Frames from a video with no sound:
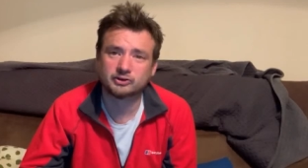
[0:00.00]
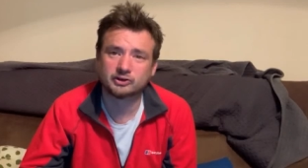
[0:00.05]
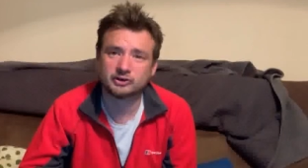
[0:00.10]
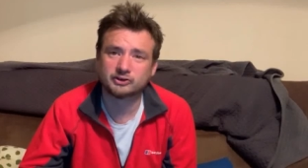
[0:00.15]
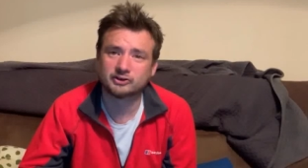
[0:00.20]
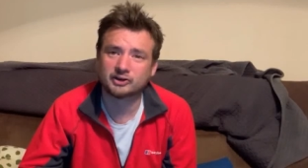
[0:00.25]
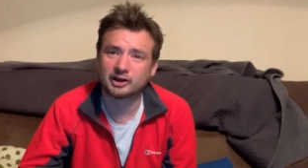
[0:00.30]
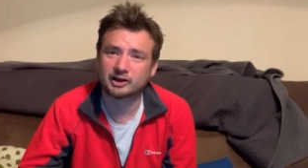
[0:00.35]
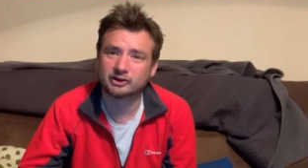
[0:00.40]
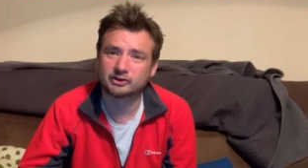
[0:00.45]

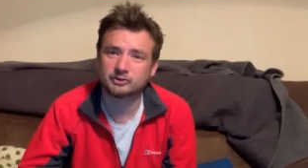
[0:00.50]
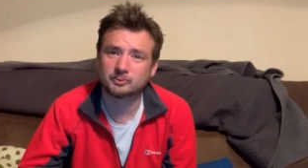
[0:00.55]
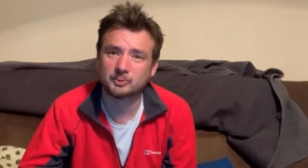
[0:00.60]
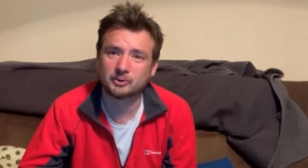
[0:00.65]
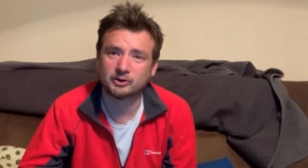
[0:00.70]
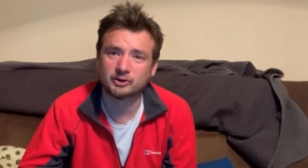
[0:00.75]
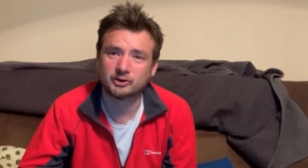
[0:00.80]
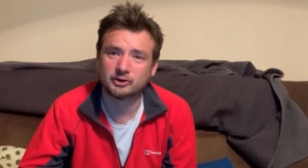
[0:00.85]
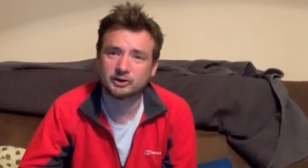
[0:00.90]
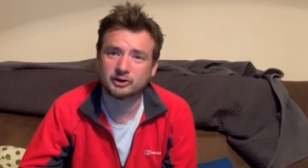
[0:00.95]
attacks
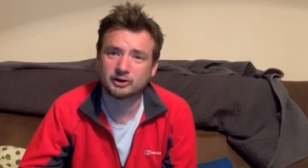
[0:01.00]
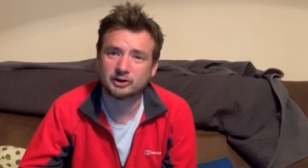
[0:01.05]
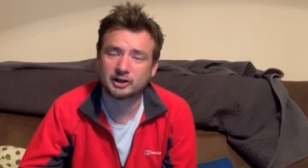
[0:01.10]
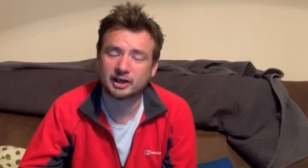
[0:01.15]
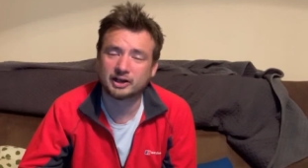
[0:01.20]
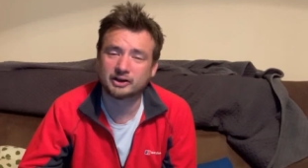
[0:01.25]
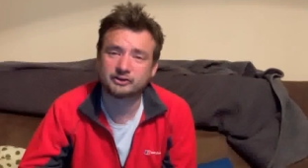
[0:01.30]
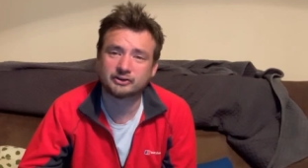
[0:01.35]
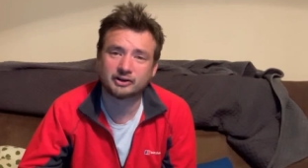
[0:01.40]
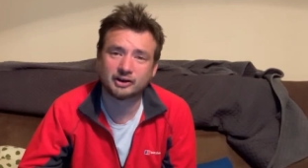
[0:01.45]
by the
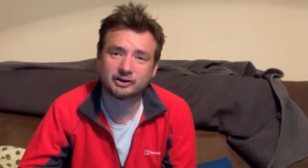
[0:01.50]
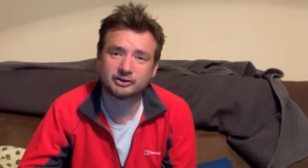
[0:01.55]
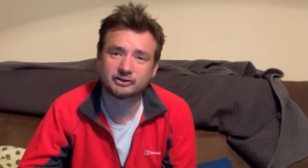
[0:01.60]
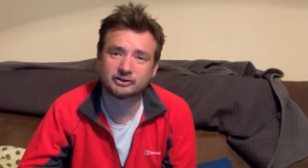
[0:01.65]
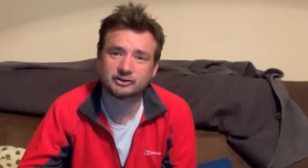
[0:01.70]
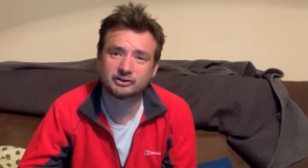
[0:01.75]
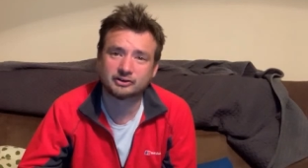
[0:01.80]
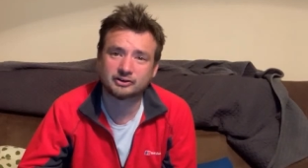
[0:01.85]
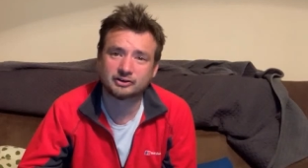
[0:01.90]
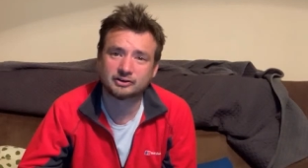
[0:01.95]
S
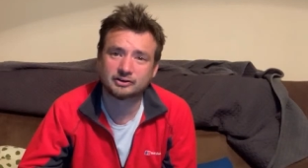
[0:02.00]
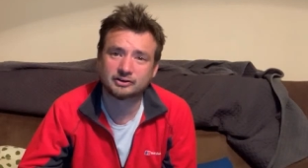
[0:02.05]
S.